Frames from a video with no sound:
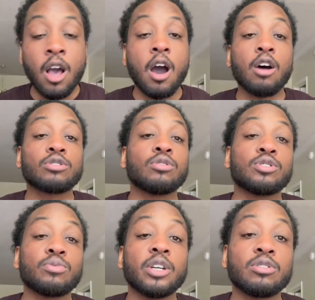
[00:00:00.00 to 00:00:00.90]
Also,
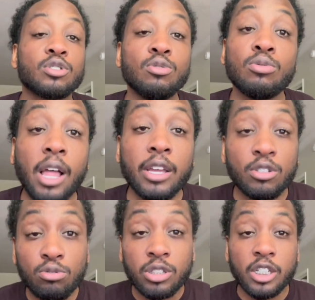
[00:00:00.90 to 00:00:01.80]
as well, too, like,
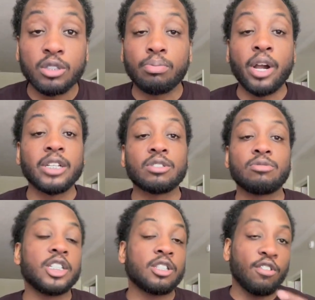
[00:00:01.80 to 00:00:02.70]
you set your price on
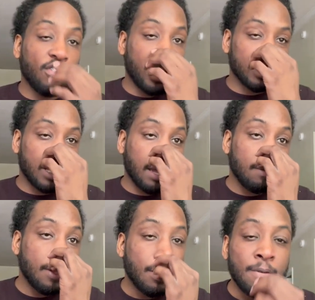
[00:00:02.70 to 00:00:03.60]
this as far as, like,
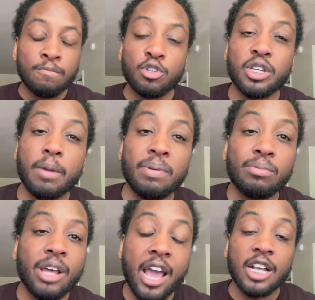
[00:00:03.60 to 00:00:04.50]
when you get
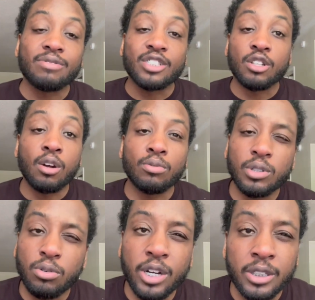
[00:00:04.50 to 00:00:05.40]
people to ask for song
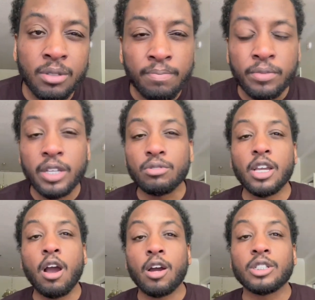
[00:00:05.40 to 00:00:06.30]
requests and you
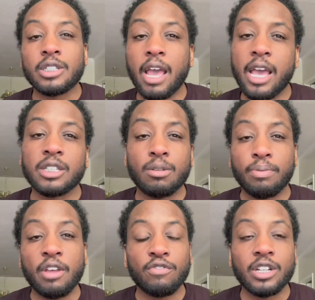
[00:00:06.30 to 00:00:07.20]
get artists to ask to
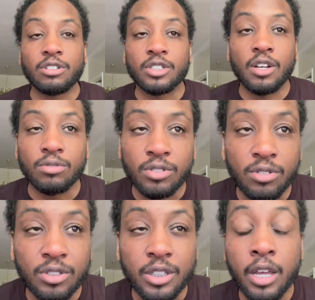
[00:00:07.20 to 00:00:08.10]
play for their songs, you
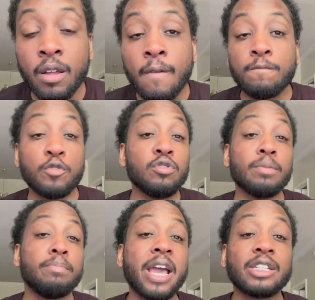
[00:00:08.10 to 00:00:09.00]
know what I'm saying? You
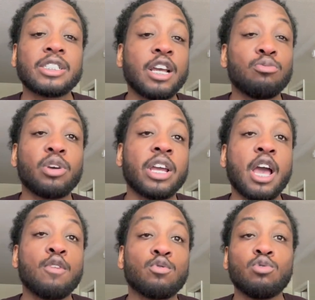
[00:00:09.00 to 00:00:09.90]
can manage that way
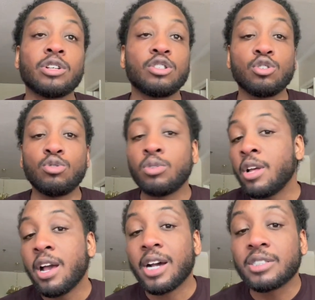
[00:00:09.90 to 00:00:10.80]
however you want to do.
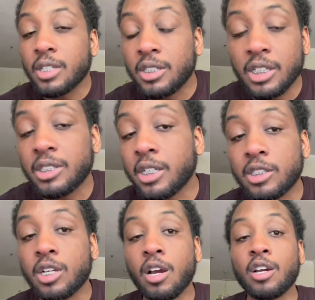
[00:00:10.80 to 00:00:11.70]
I've seen DJ
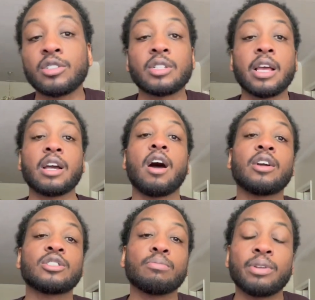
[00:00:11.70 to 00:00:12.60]
charge, like, an
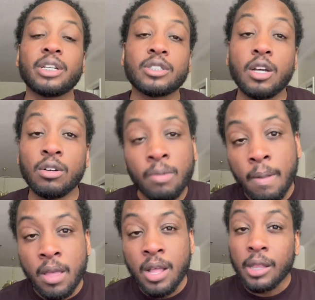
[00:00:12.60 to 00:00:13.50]
artist to play a
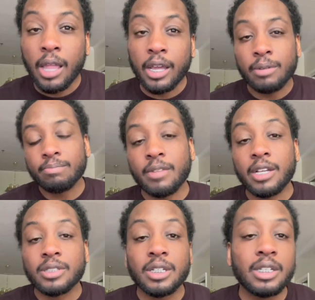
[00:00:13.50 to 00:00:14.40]
song. Like,
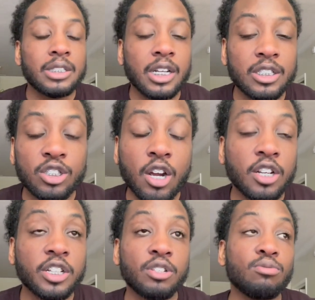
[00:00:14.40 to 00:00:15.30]
I've seen DJs
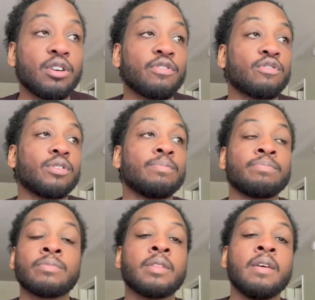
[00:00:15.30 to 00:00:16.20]
charge anyone from
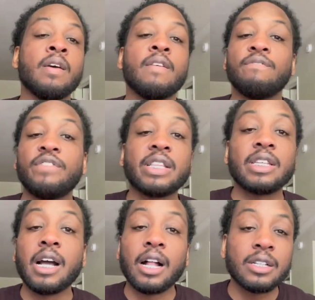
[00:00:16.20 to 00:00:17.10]
$50
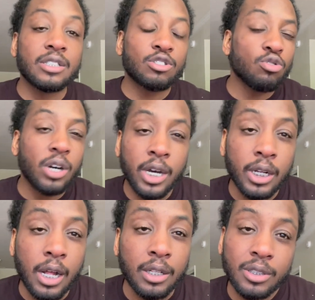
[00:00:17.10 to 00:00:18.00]
to
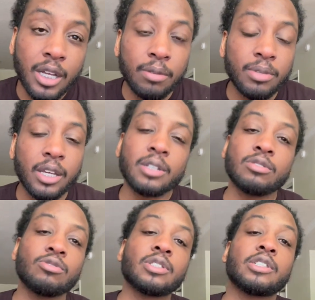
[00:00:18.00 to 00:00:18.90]
$100 type thing, you
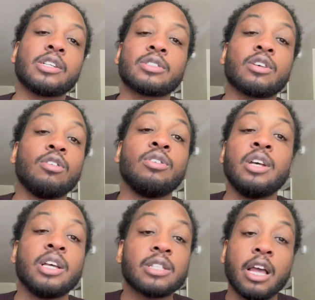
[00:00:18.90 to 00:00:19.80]
know what I'm saying? So,
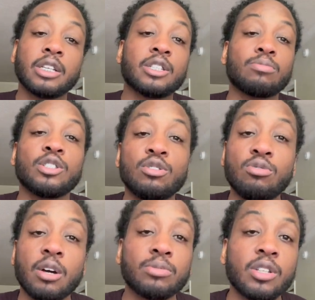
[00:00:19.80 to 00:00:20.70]
it's like, it's up to
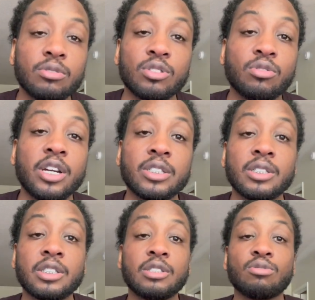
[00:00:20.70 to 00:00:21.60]
you, up to your discretion.
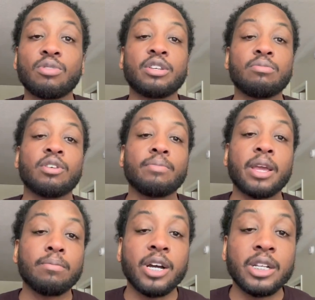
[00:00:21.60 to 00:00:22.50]
This is the way you're going to
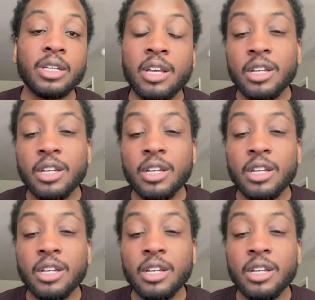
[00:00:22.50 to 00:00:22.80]
make money.